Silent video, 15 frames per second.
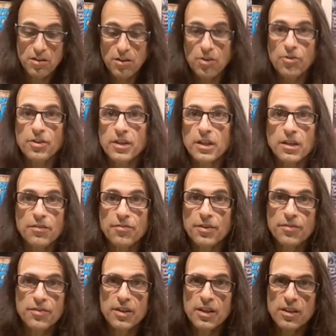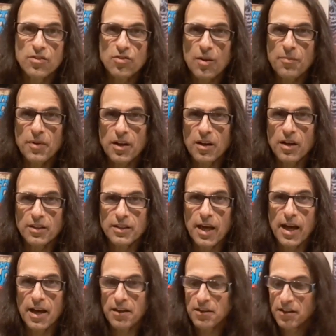13 to 15, something like
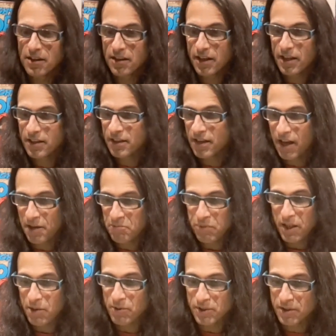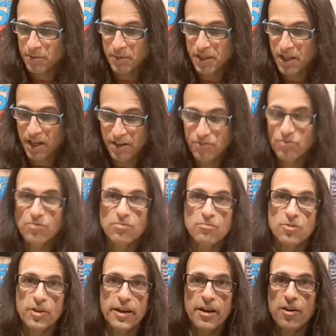that. And I'd play with them, and I
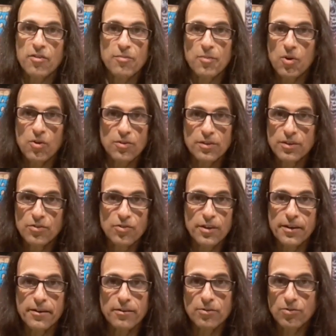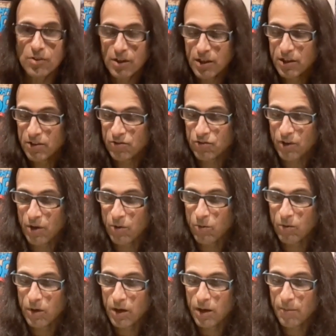took care of them all these years.
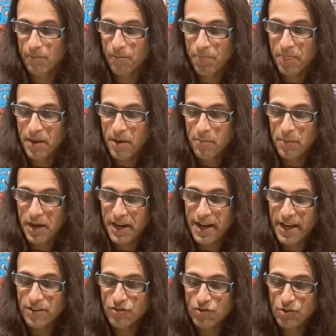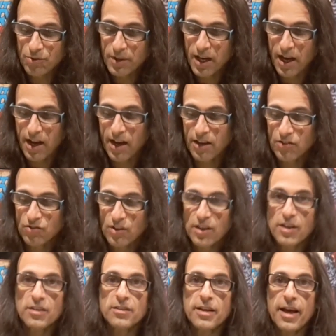So, but I had two guys
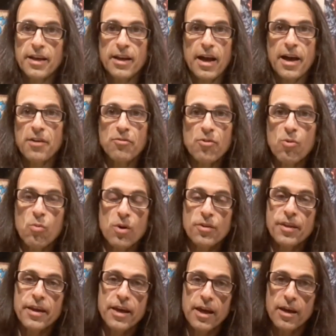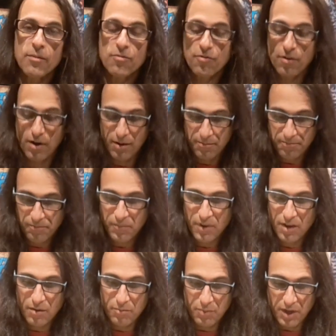that I don't know where they came from,
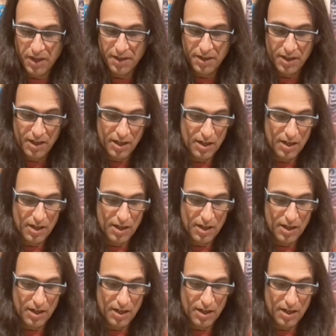but